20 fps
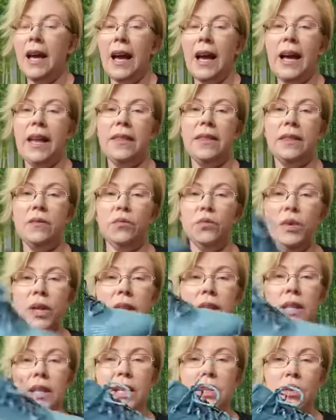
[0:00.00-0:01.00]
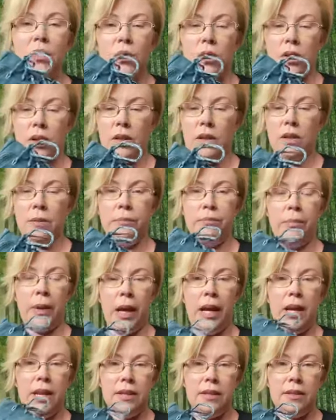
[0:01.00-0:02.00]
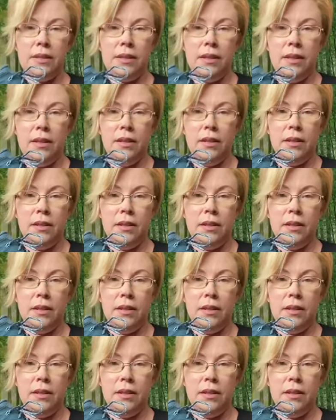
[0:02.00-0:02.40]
And really your base